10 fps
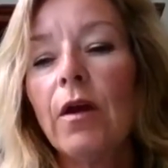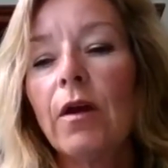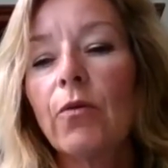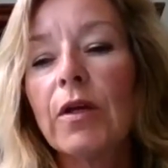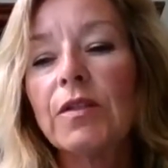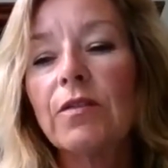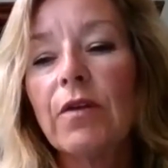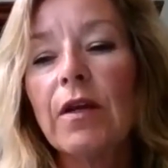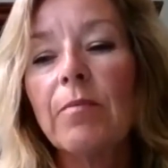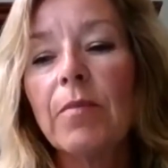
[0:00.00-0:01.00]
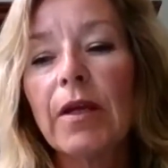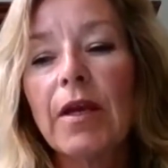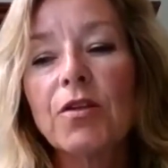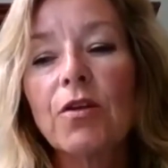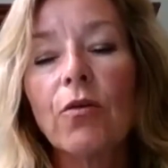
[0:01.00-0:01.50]
a quite severe
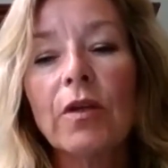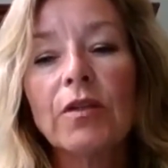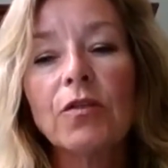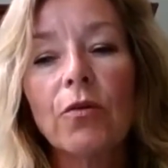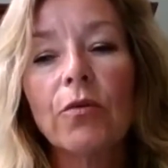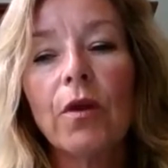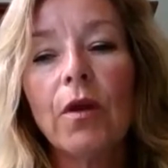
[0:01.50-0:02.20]
implication on its own